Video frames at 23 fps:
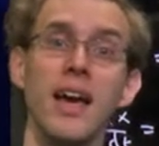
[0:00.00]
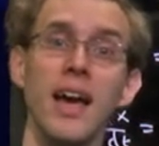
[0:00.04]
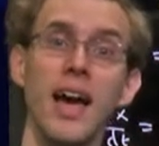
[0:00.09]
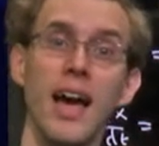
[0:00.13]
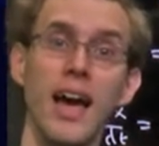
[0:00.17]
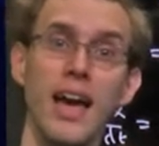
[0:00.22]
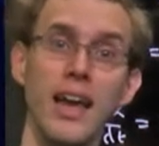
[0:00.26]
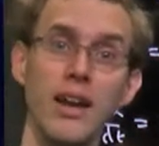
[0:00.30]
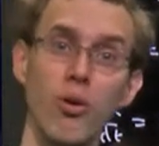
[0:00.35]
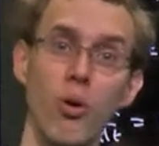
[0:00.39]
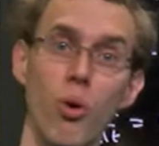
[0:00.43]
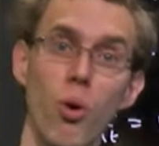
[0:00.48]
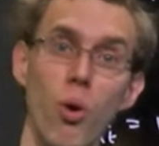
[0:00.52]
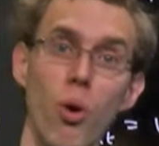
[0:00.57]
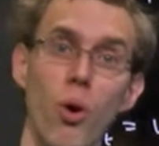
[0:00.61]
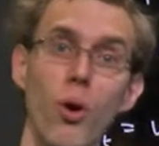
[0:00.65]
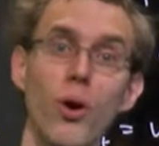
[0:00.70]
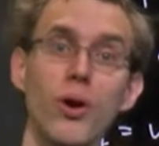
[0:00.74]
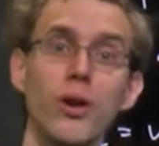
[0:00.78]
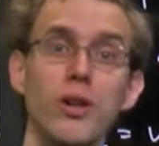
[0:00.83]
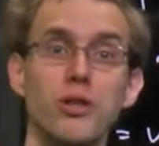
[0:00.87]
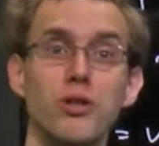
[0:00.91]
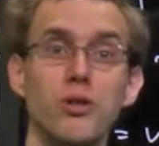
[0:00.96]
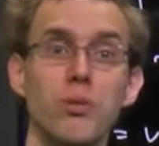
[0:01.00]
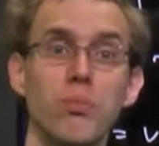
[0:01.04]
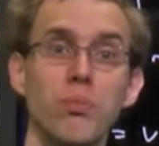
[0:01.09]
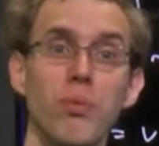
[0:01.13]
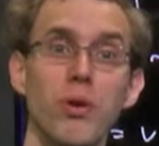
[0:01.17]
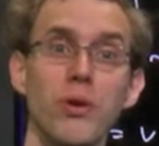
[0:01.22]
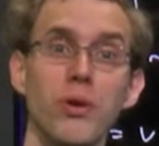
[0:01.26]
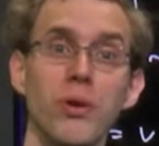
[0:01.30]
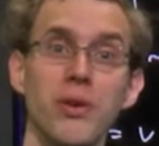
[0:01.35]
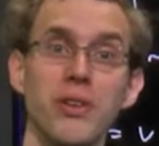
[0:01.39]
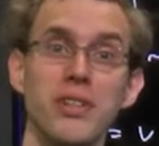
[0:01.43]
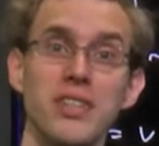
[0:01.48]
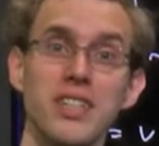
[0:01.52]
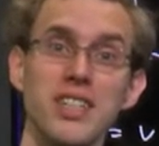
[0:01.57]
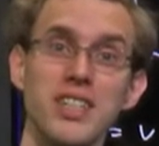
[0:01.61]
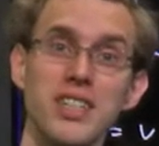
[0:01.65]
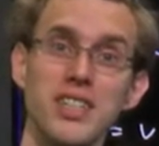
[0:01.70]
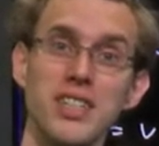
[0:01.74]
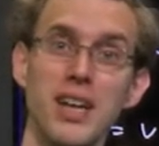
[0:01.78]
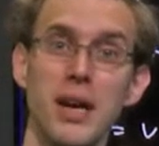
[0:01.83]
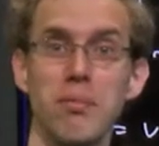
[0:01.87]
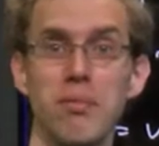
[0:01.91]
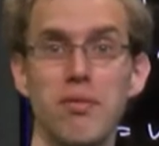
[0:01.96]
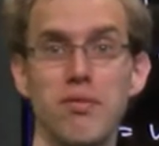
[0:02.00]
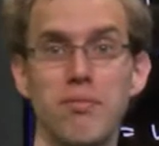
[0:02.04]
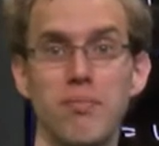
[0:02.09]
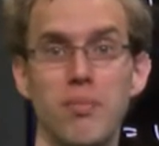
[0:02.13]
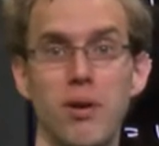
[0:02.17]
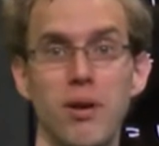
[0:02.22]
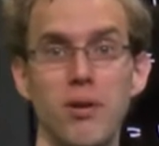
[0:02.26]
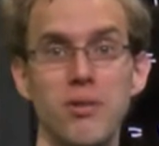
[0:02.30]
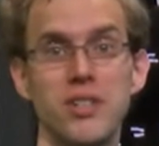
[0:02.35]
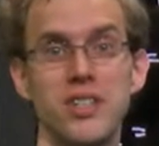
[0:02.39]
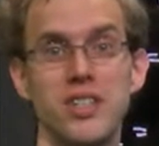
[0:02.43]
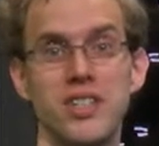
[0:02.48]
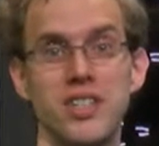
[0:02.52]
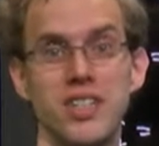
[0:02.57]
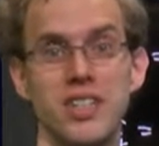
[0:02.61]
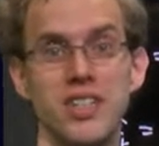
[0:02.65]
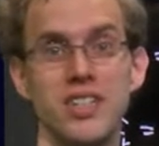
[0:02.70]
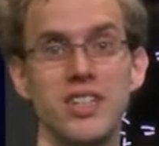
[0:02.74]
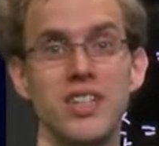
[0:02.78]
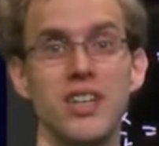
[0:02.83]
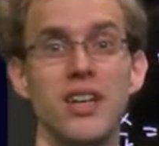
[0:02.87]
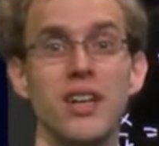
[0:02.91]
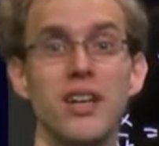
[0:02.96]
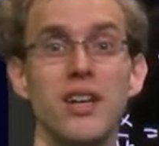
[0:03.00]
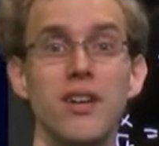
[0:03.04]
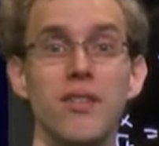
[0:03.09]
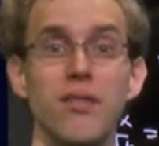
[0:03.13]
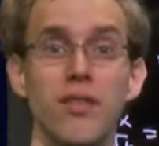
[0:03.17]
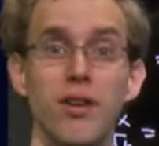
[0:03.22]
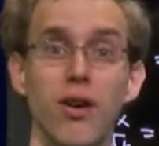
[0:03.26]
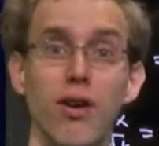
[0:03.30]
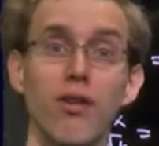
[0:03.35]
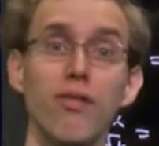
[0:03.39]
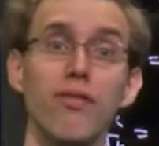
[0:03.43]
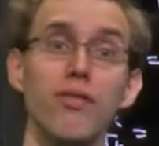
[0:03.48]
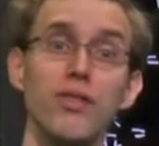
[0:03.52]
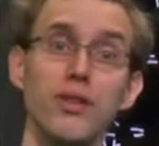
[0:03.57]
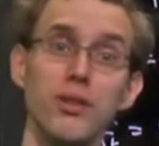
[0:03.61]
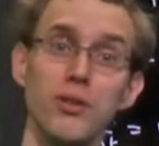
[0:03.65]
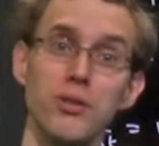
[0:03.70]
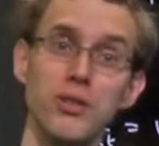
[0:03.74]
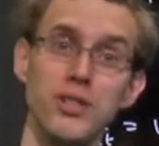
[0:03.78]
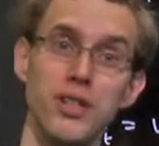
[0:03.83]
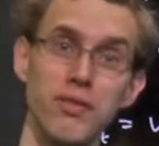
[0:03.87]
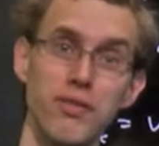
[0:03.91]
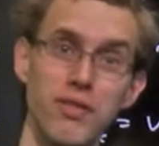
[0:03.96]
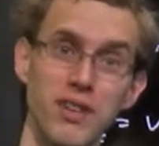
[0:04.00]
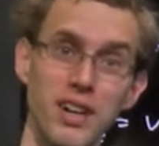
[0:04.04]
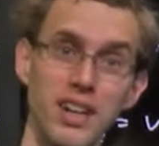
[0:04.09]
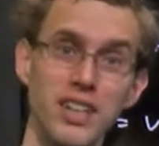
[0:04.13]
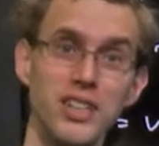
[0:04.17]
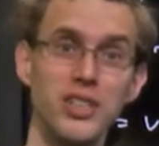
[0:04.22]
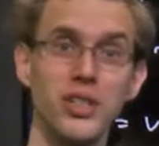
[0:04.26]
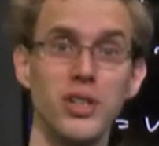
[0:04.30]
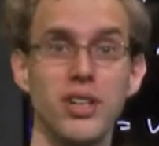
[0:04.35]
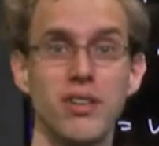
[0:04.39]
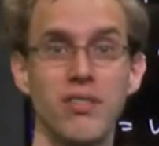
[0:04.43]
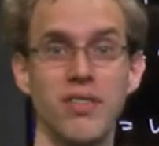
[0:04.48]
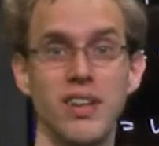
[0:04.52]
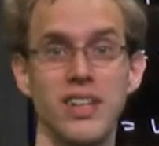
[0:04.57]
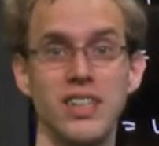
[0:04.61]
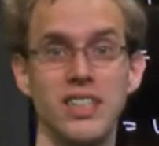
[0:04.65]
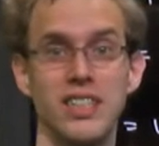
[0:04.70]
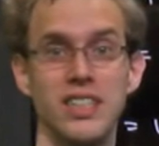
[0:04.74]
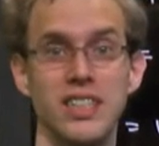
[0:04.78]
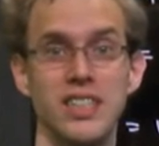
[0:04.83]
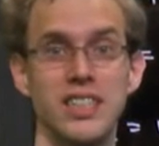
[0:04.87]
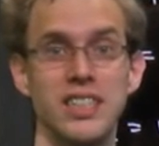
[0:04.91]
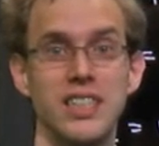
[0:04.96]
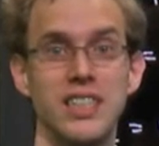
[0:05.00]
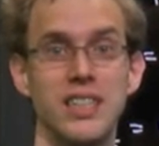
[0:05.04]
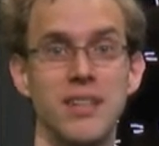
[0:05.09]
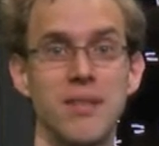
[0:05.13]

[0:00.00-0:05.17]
In order to model this type of processes, we often use differential equations.